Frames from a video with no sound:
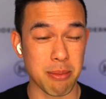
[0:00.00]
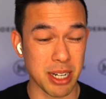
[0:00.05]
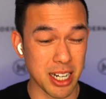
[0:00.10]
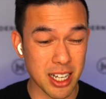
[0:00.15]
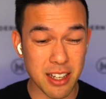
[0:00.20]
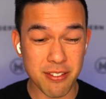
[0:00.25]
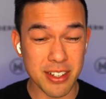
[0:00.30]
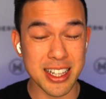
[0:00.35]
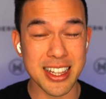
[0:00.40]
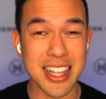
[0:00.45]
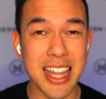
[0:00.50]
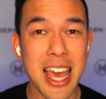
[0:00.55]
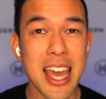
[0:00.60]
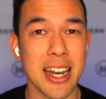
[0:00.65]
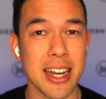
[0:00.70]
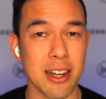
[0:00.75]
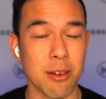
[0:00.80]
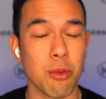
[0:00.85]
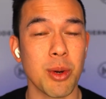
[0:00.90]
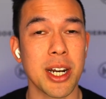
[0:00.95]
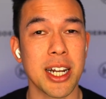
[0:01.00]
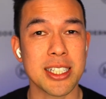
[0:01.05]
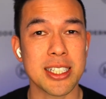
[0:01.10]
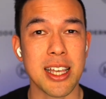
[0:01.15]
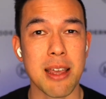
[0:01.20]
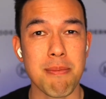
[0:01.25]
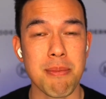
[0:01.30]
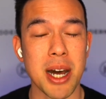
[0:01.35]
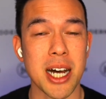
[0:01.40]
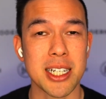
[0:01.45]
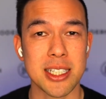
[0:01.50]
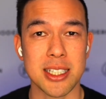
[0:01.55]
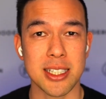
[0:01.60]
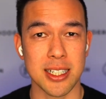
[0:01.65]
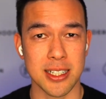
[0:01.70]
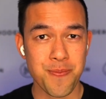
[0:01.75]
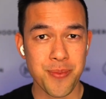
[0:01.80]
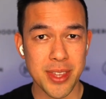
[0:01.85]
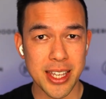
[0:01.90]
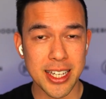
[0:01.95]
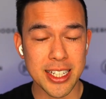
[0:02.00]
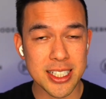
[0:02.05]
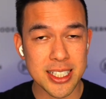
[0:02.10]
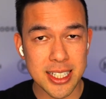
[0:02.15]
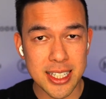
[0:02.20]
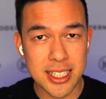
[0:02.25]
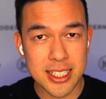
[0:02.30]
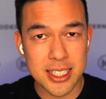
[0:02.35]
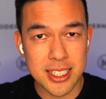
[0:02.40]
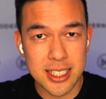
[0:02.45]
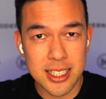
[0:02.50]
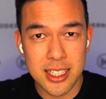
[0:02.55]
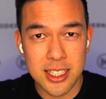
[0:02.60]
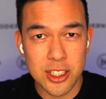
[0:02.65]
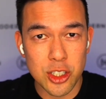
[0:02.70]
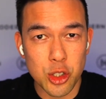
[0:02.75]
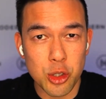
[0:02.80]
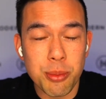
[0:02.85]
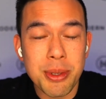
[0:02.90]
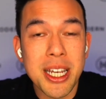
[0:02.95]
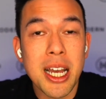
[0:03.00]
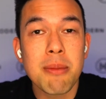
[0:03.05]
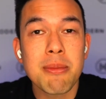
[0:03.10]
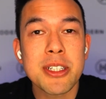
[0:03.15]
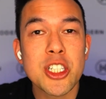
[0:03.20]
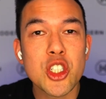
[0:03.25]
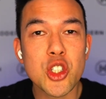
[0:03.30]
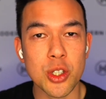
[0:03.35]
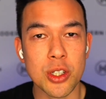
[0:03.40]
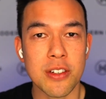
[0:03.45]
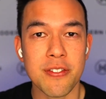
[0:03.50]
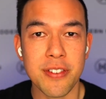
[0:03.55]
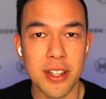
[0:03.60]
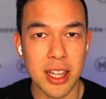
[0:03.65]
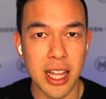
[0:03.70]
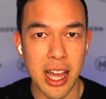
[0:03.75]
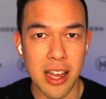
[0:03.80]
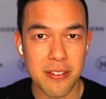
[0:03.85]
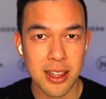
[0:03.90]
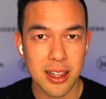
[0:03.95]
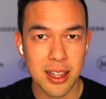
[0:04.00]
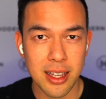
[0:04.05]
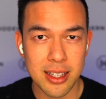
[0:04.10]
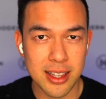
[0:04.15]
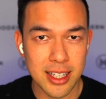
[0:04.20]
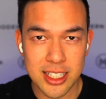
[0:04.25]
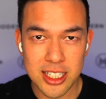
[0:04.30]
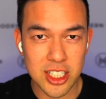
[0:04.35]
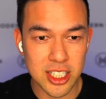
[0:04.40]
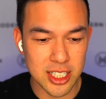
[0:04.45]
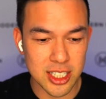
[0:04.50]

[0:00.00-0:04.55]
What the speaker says: And even then, when I say master, it's you become a student for life. Like there's just